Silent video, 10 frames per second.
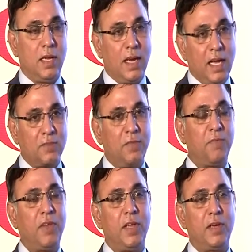Last
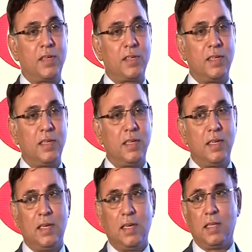50 years,
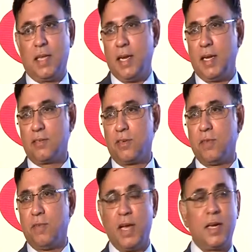the
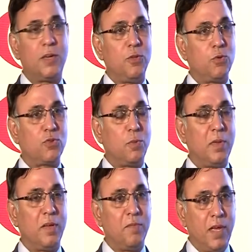industry where it used to
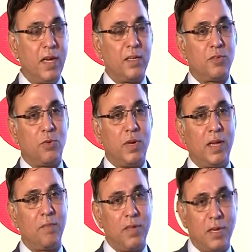be and where it is
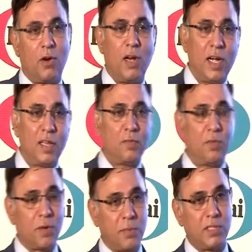today, and we're calling it the
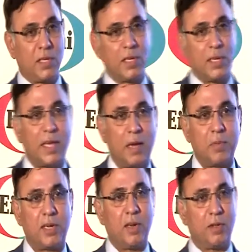pharmaceutical
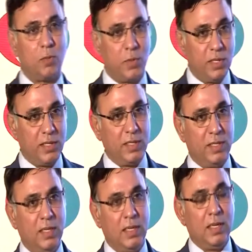capital of the world,
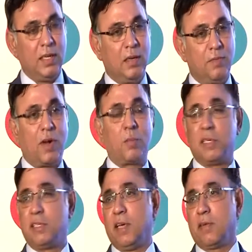
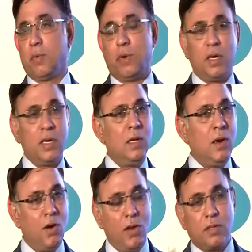pharmacy of the world,
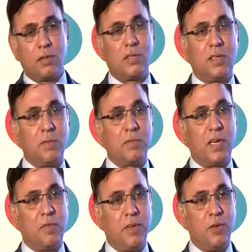all those terms
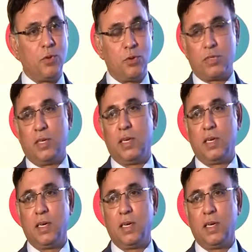that we use,